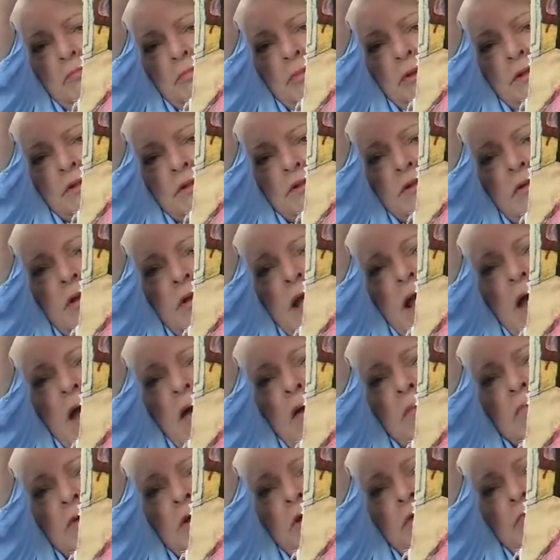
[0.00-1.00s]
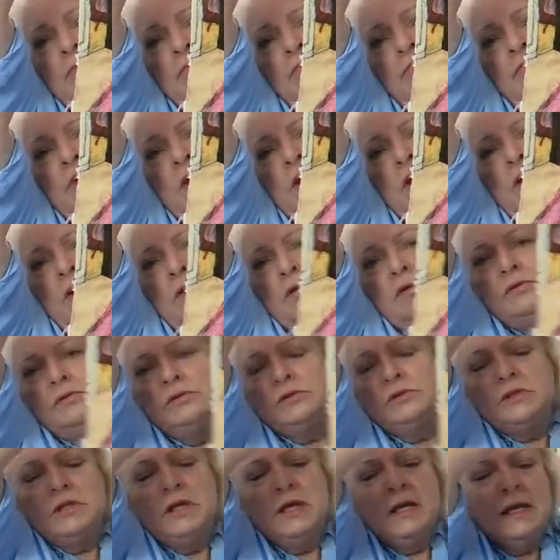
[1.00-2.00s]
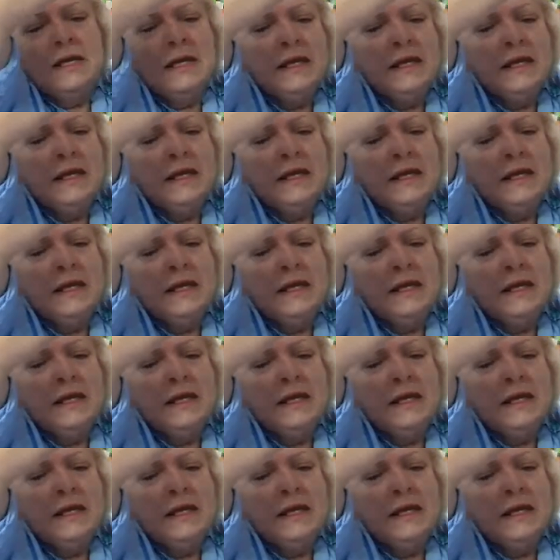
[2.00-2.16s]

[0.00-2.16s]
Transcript: But so now I'm confused.